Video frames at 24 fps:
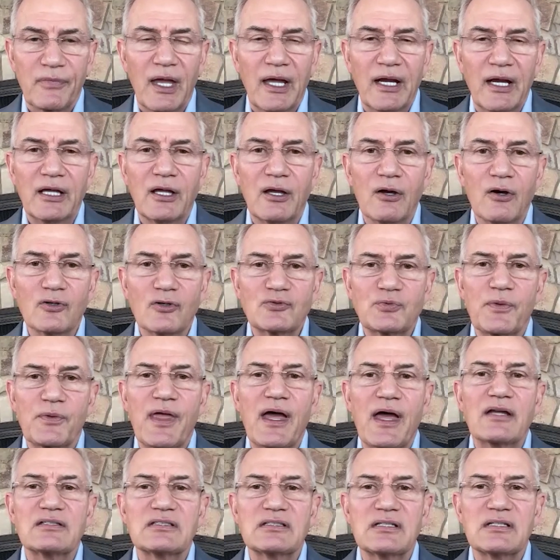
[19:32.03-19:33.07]
And it goes
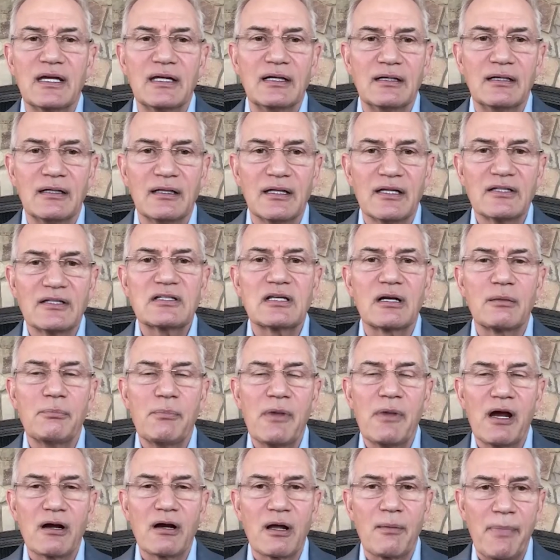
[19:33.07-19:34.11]
without saying, let's get
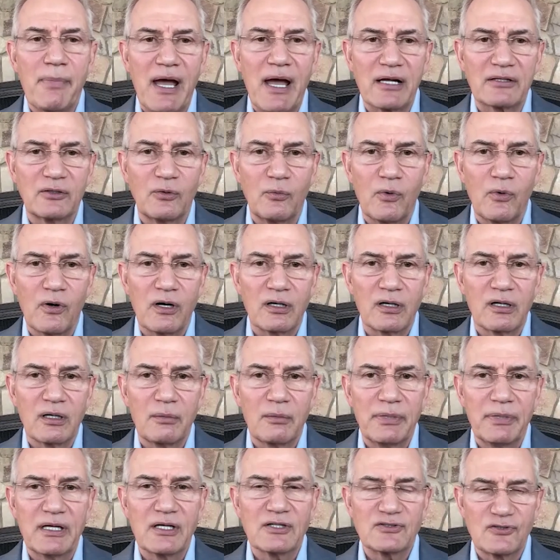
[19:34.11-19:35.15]
America back to work,
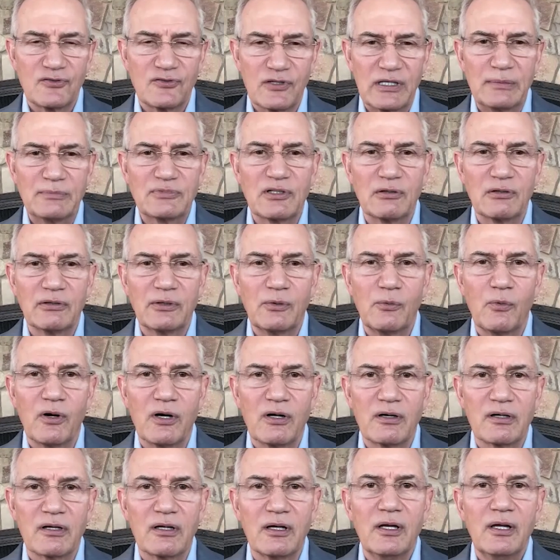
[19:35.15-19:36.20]
because dreams only
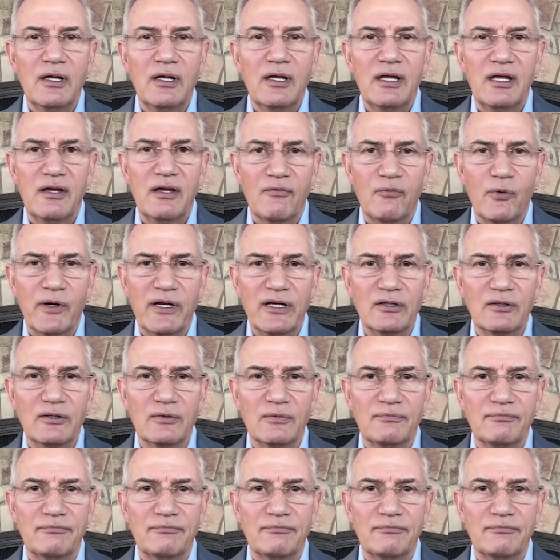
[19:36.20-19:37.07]
work if we do.